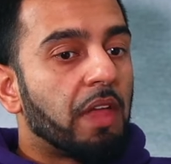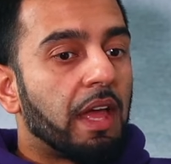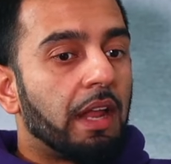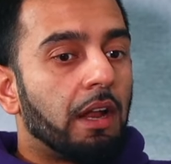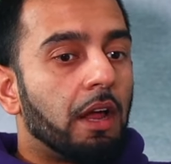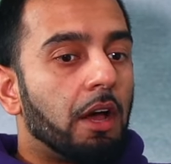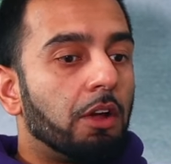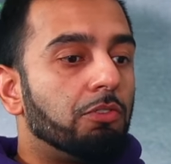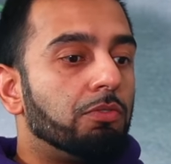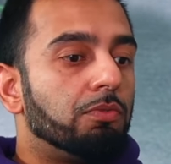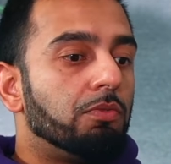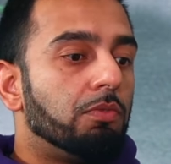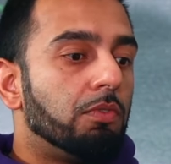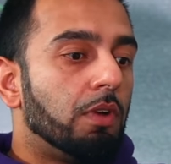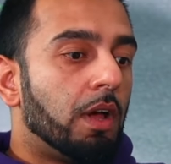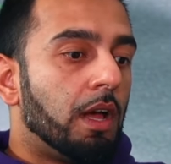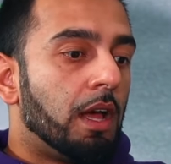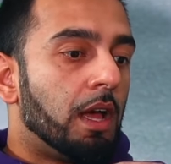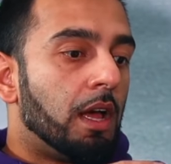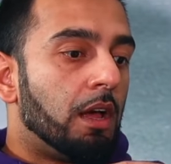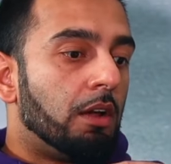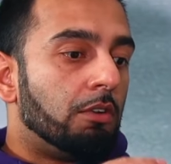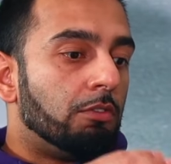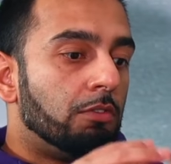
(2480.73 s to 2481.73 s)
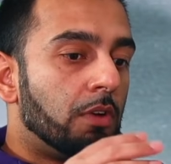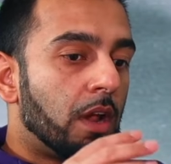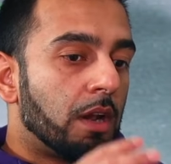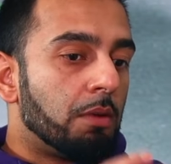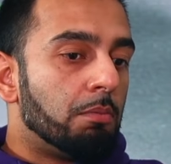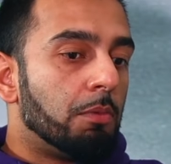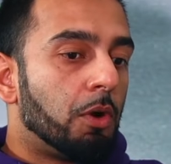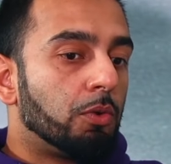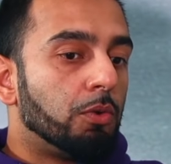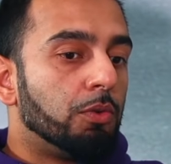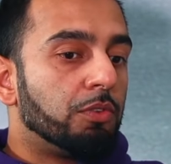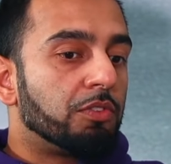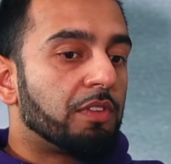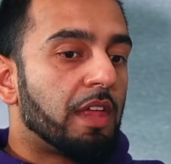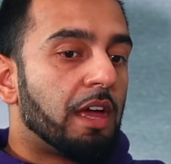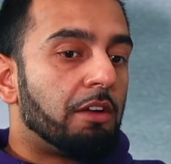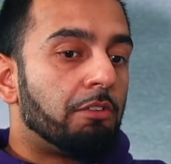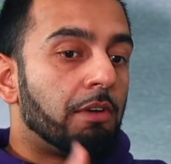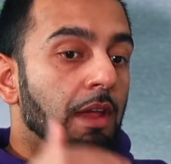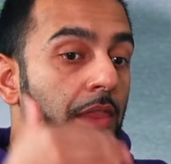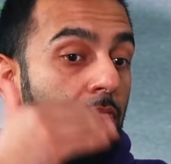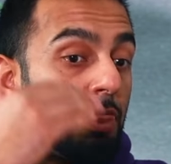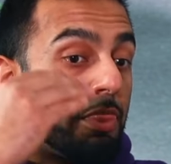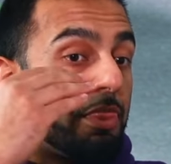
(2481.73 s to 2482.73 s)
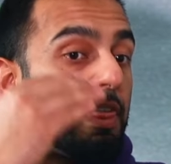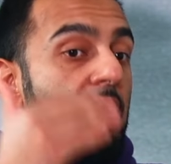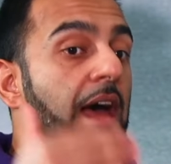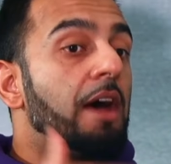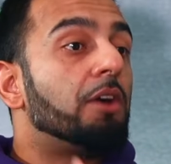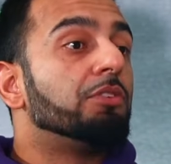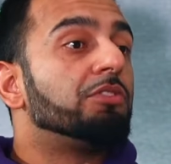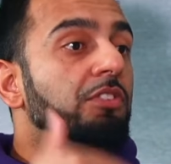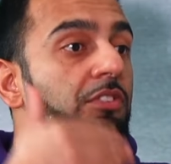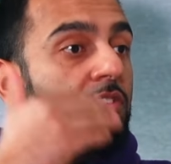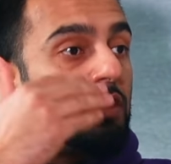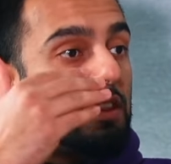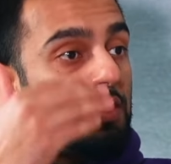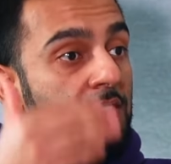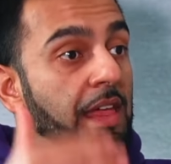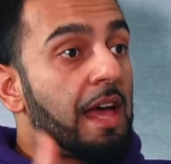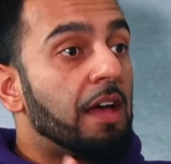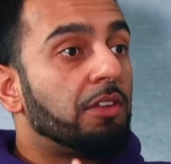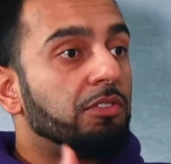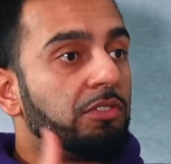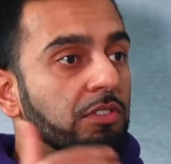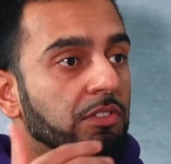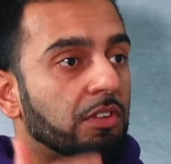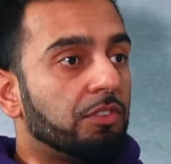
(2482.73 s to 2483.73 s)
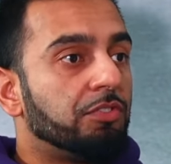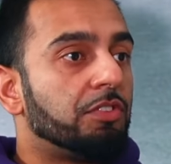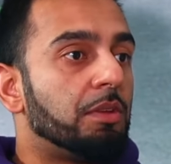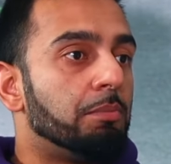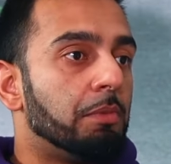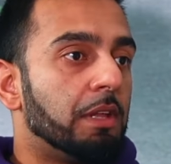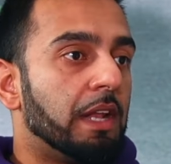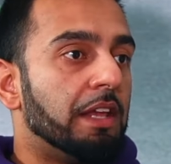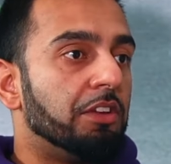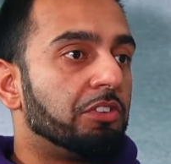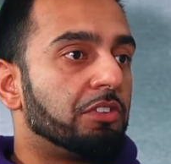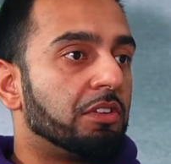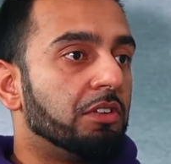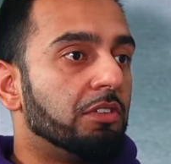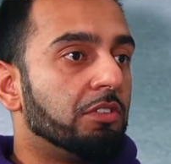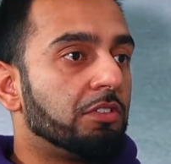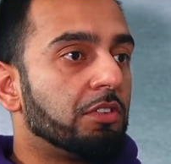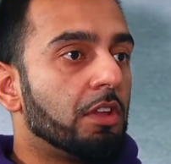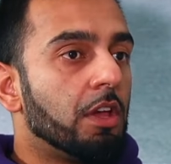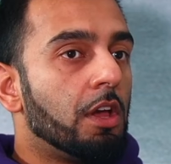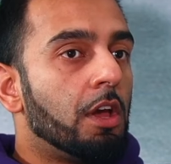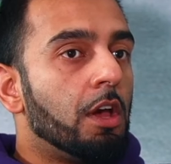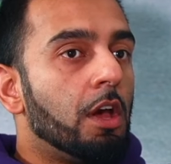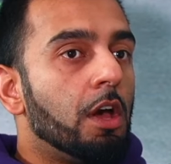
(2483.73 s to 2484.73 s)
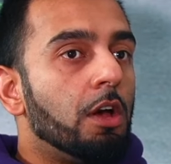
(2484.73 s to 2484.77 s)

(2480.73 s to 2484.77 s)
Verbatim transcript: and I'd uh, run models that run thousands and thousands of simulations